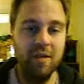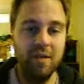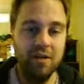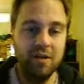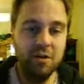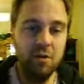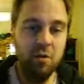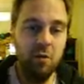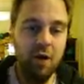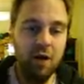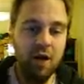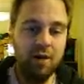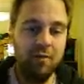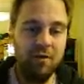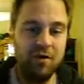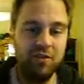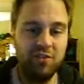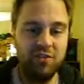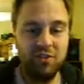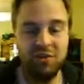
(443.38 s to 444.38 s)
New
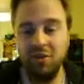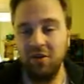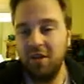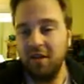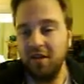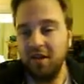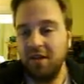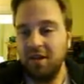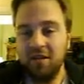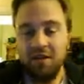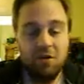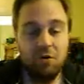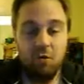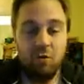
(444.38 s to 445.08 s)
armors, new